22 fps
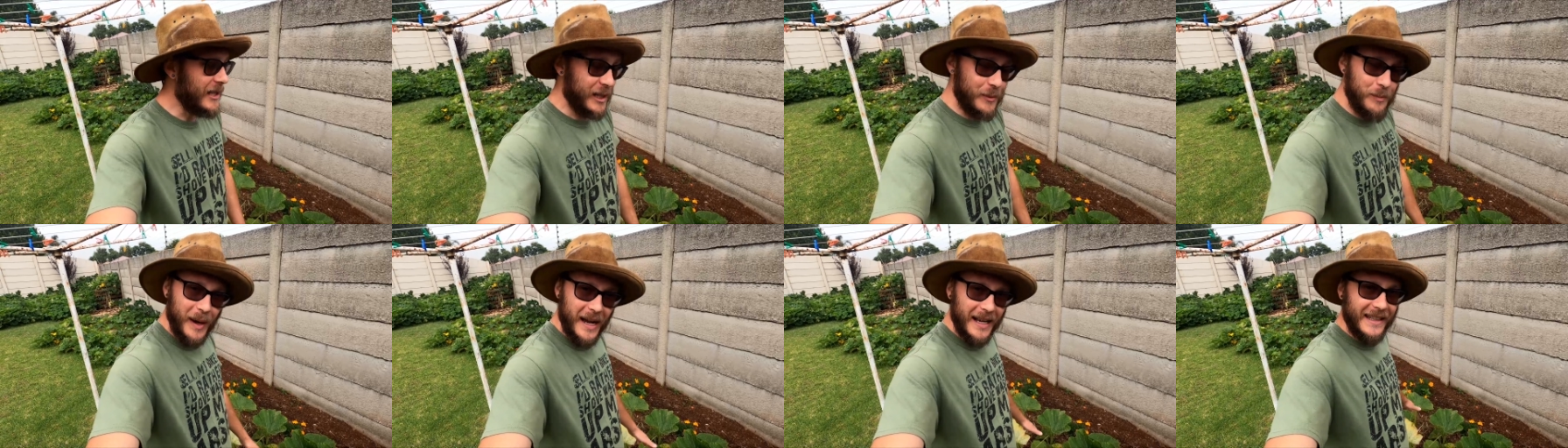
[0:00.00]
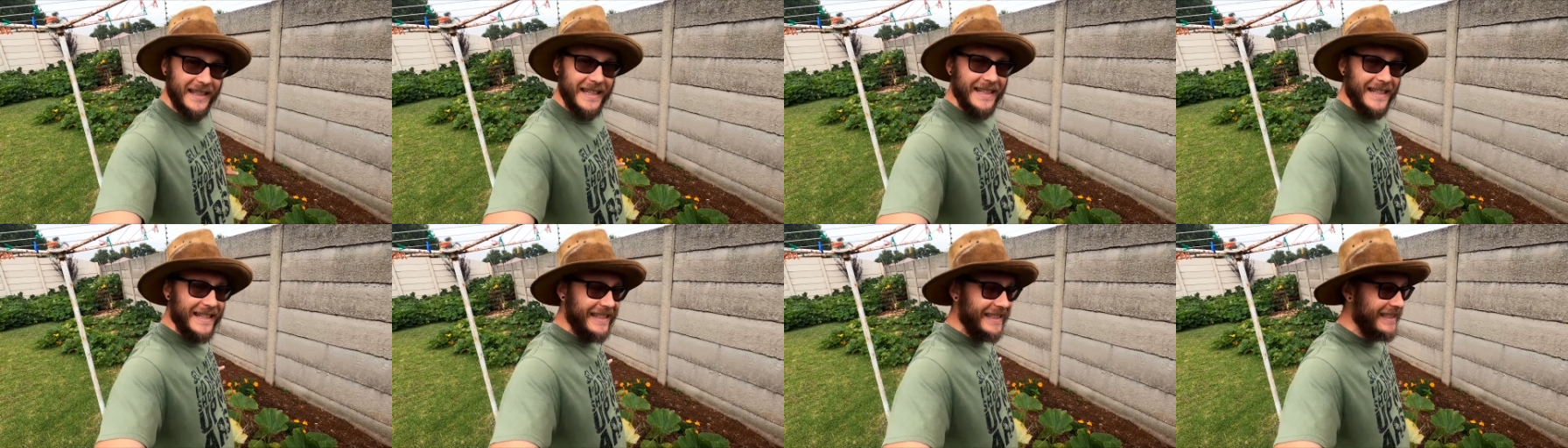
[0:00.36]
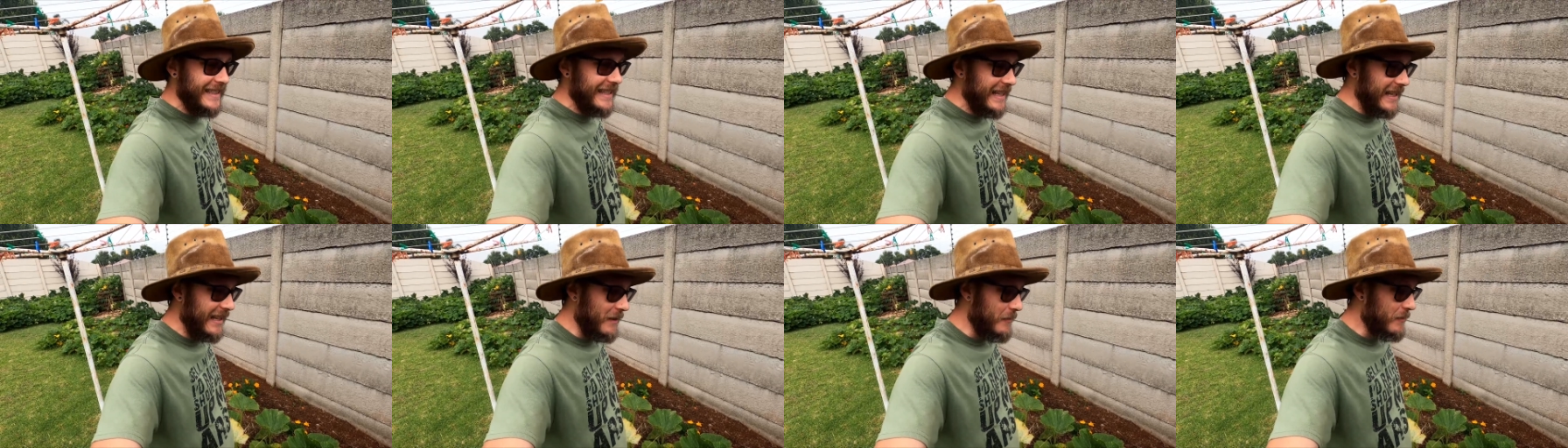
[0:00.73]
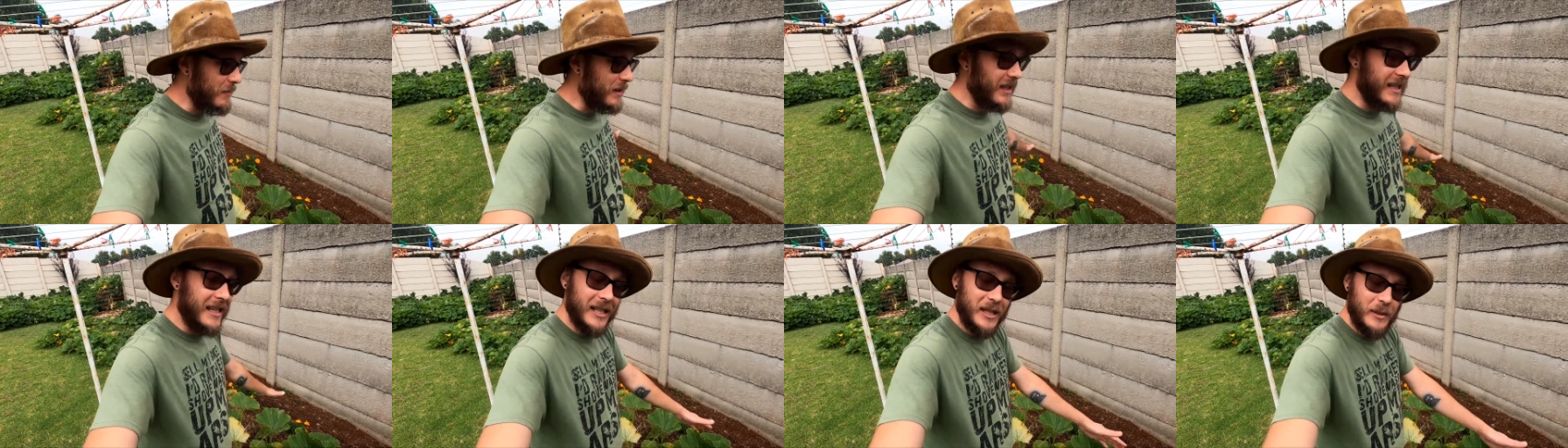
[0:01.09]
despite
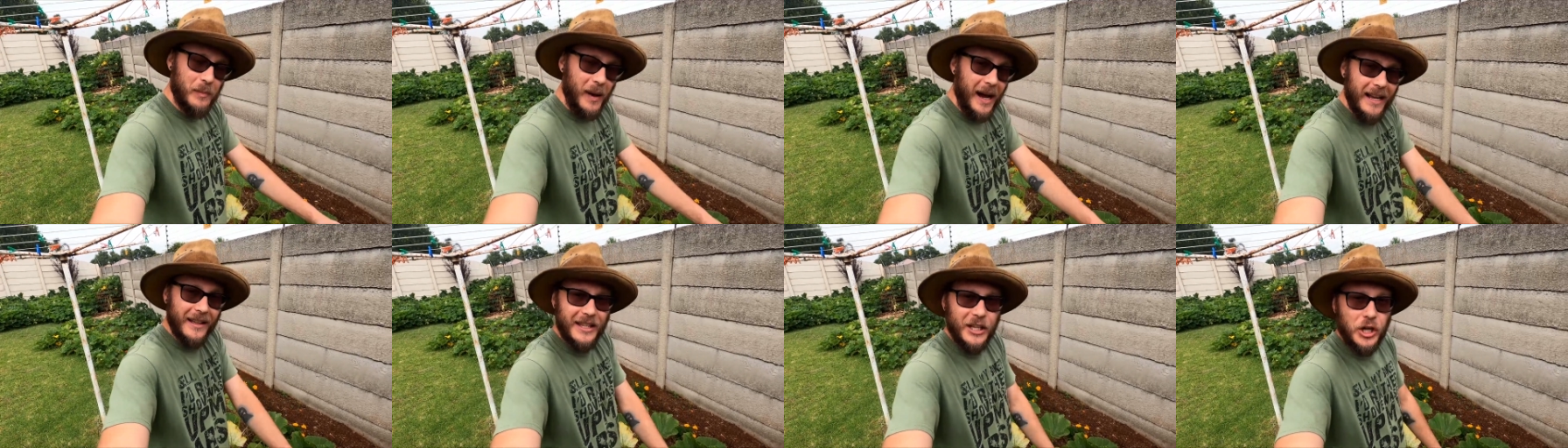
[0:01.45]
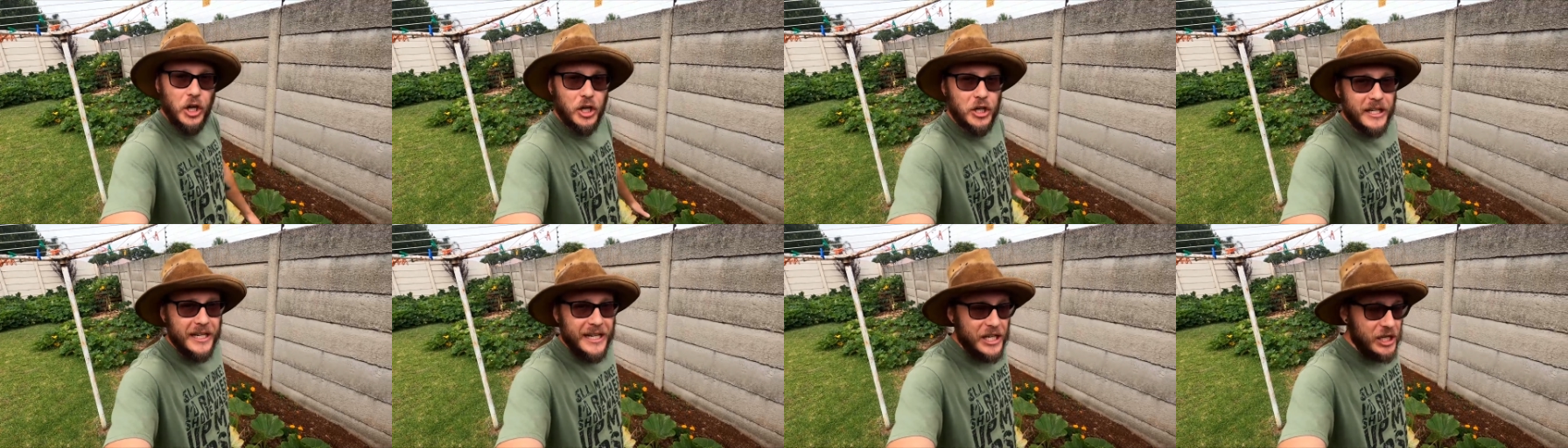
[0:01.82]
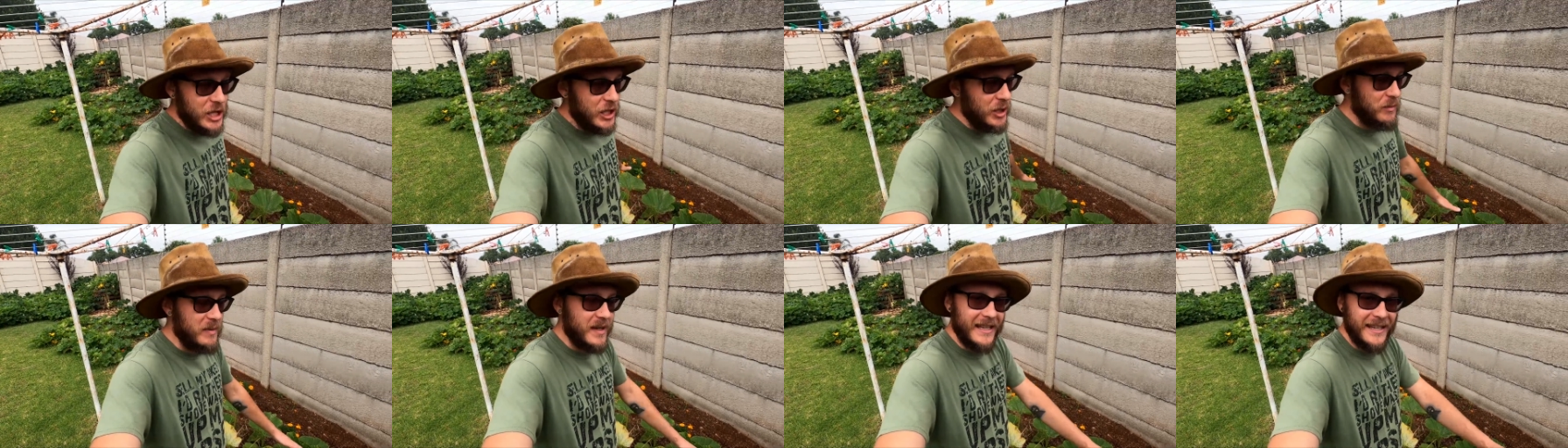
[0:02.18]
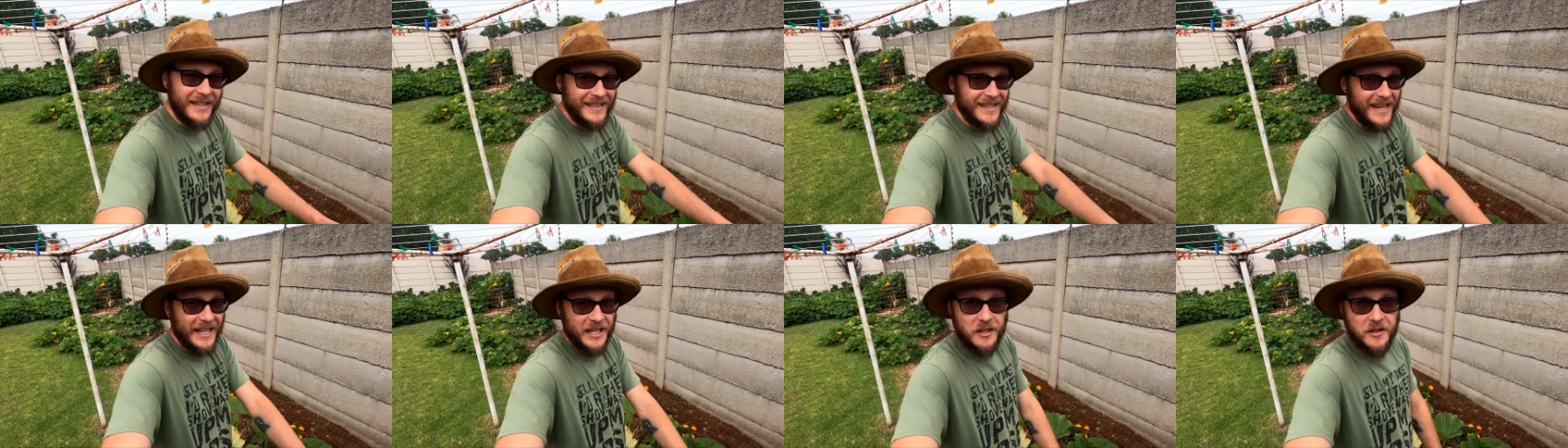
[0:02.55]
the conditions
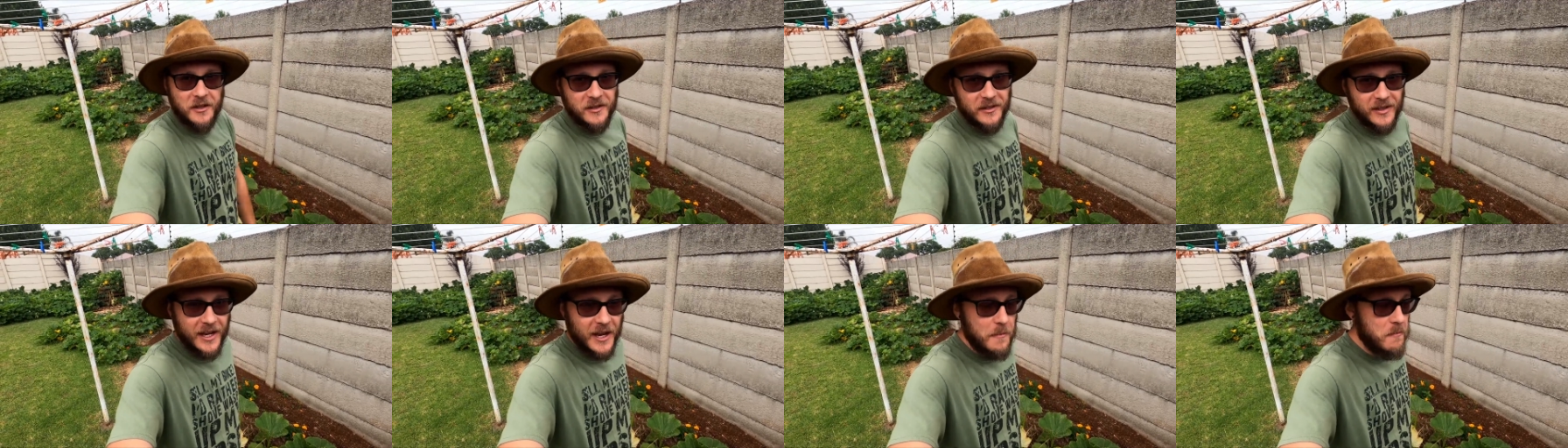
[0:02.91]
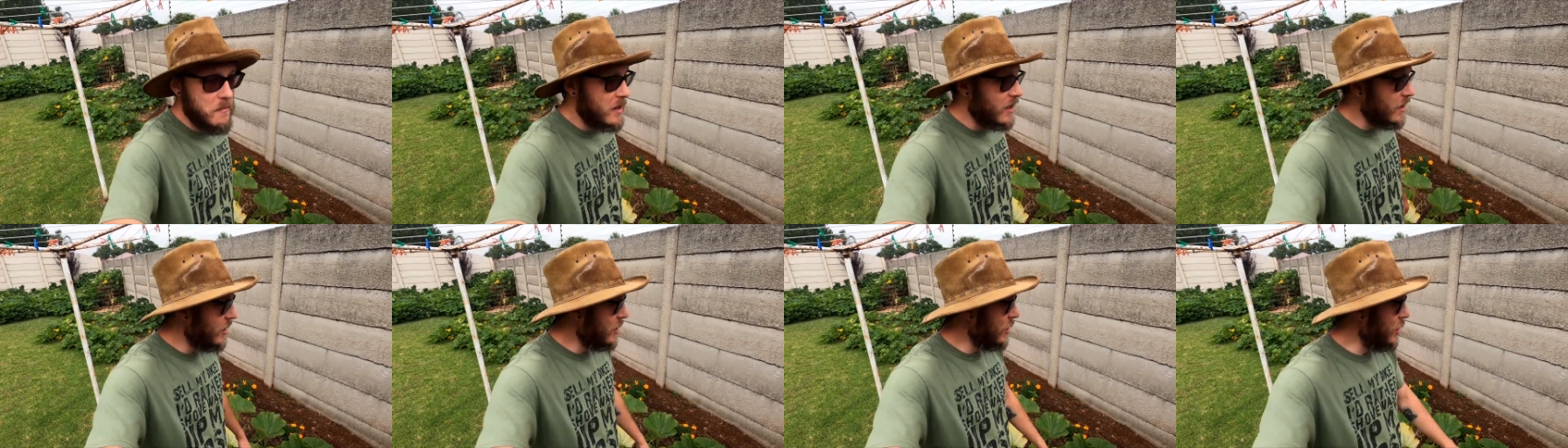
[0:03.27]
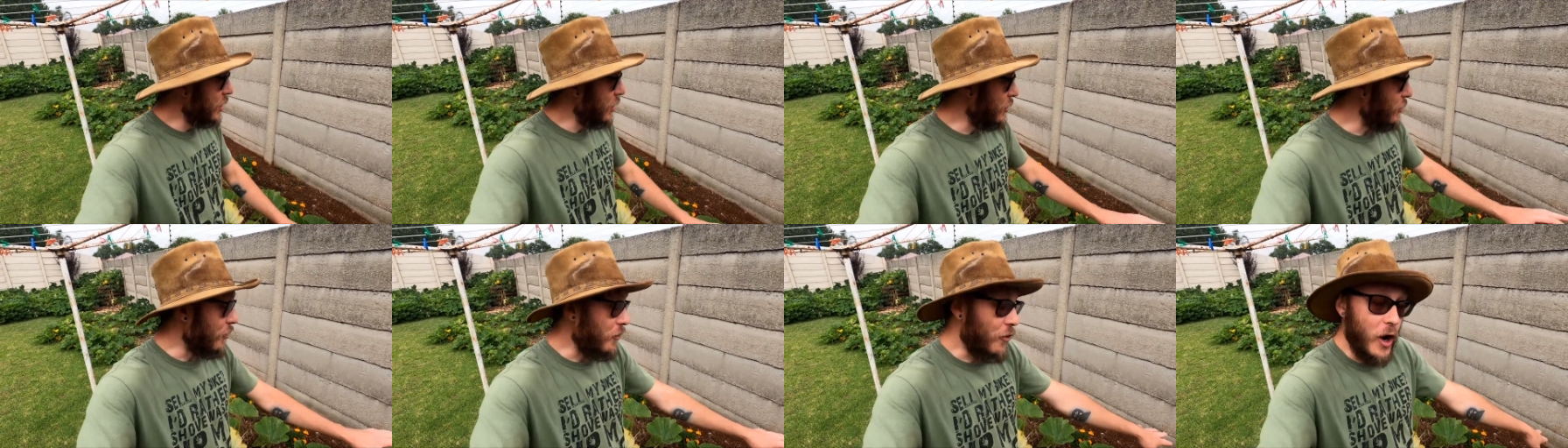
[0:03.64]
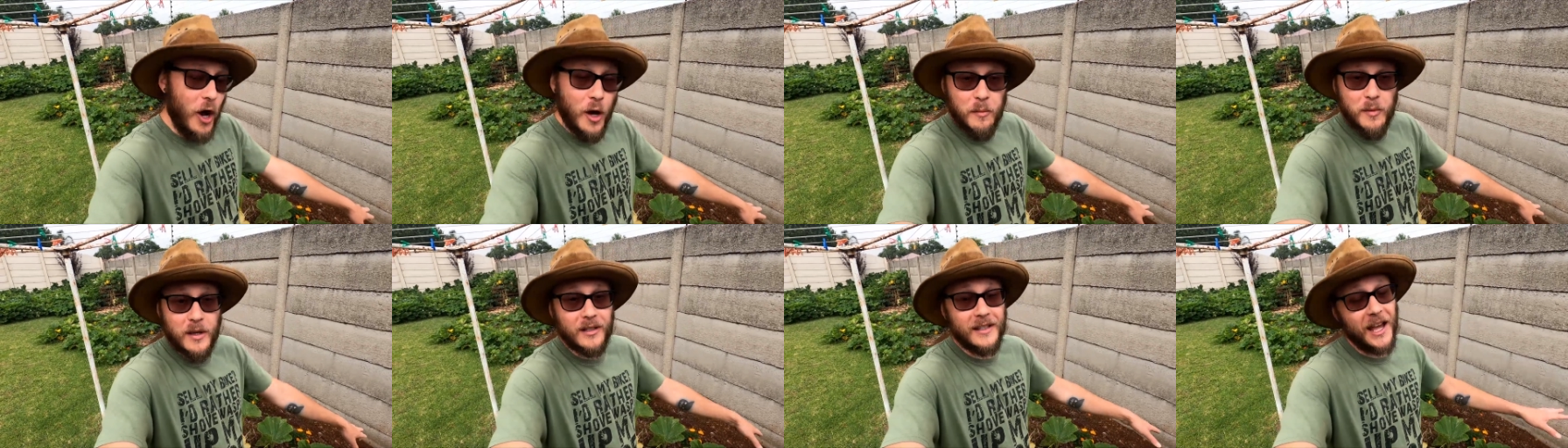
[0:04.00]
being exactly the same. The
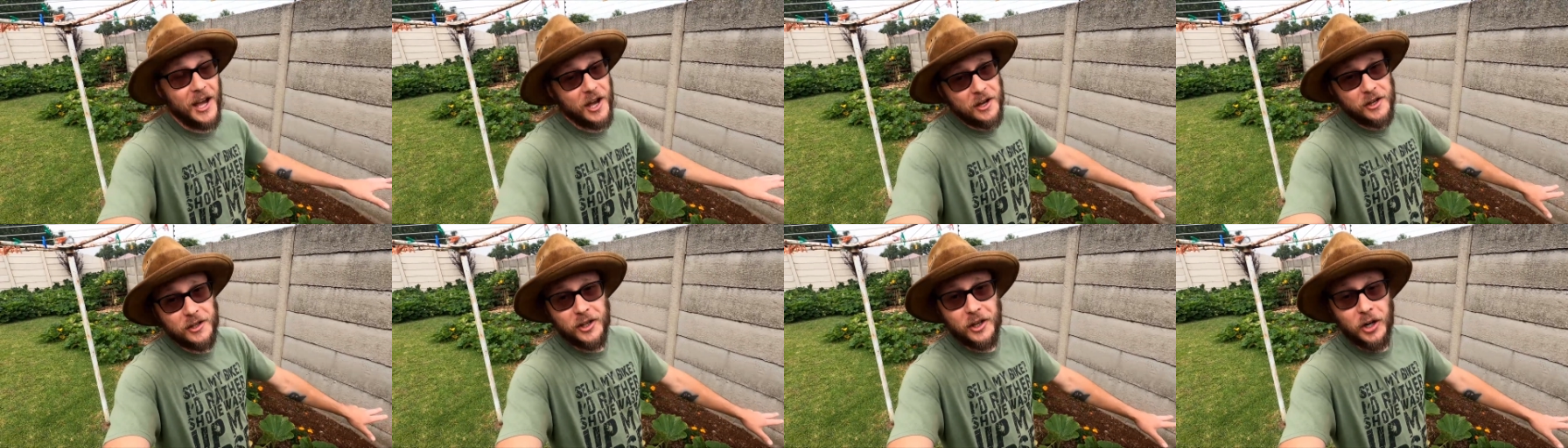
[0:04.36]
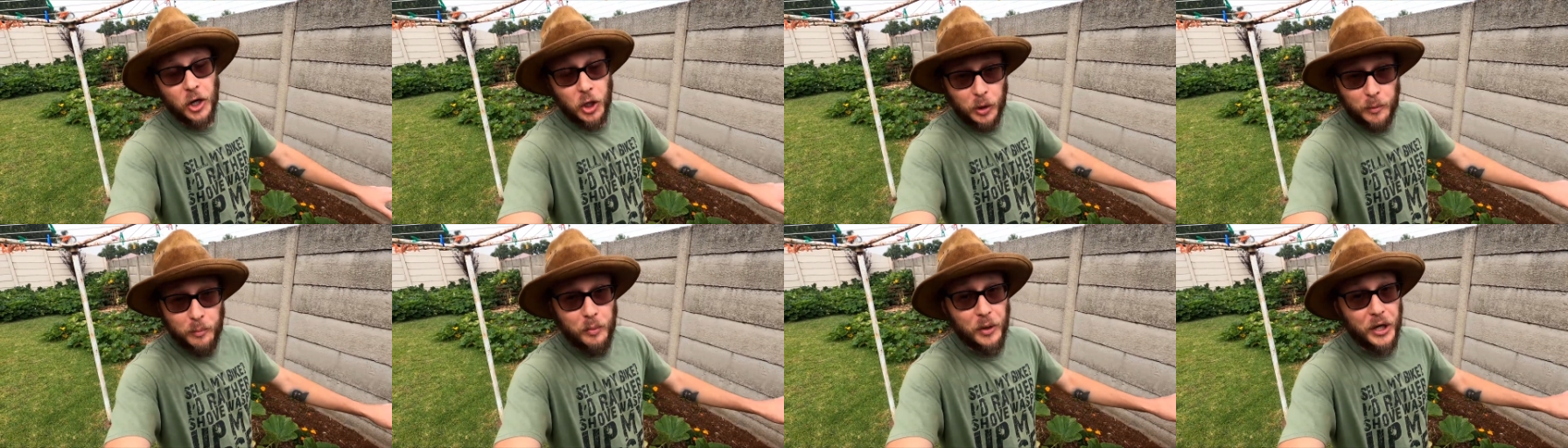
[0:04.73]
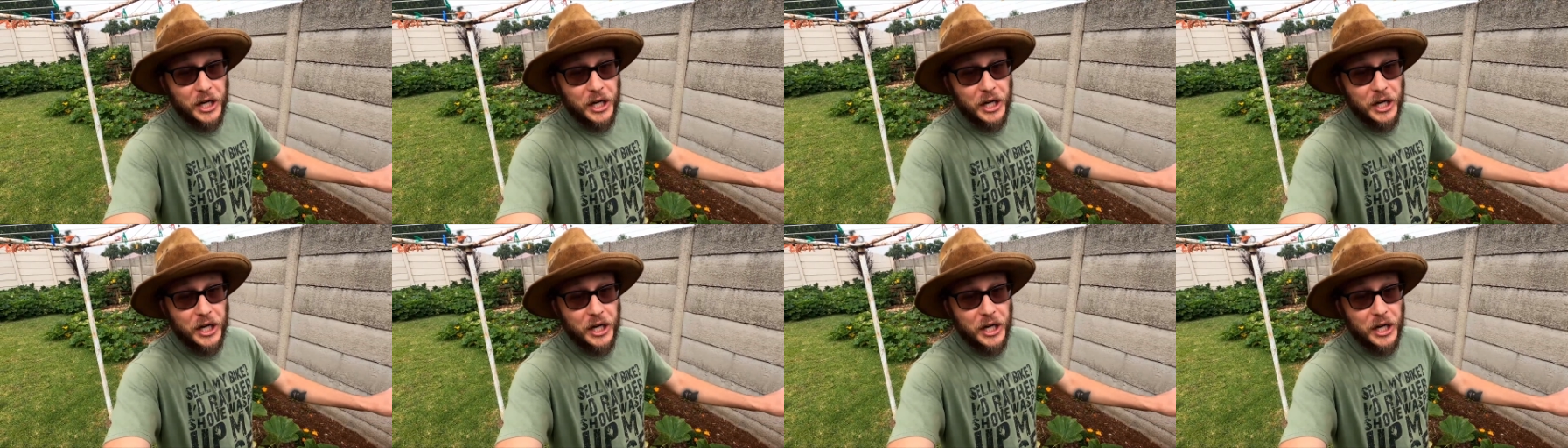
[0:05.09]
Romas, they also look